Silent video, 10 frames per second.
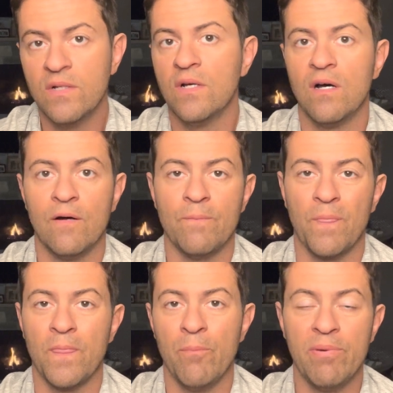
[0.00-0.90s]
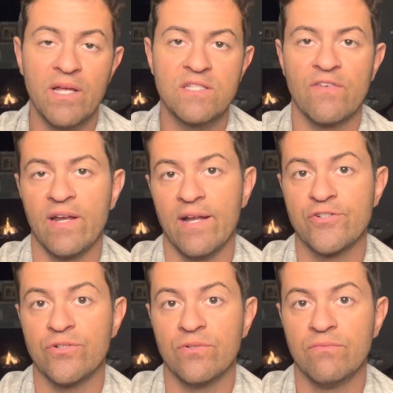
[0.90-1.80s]
the biggest
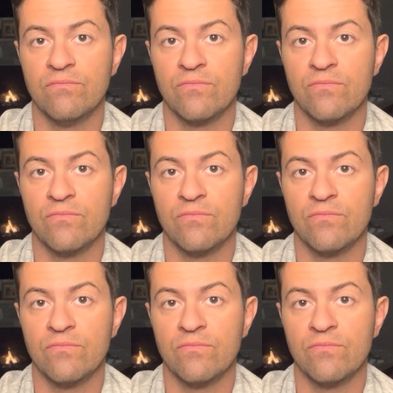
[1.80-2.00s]
financial